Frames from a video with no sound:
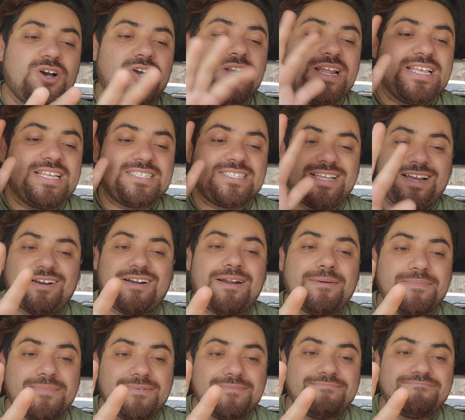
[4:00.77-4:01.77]
on Instagram,
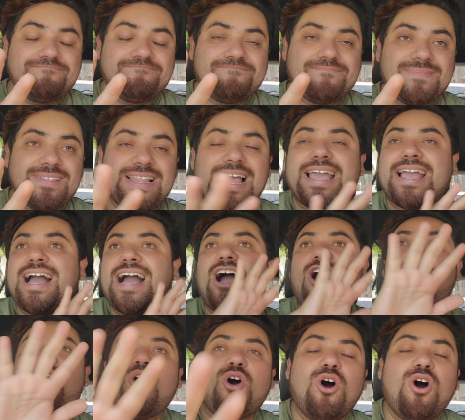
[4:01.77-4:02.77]
like a
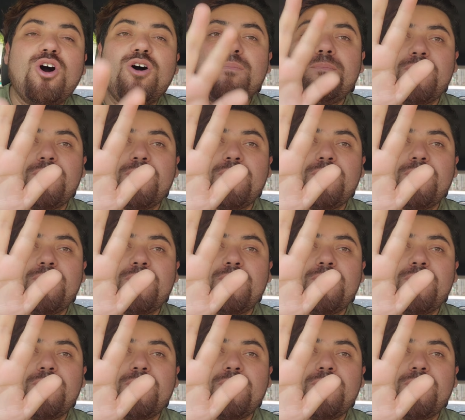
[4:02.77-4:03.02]
whole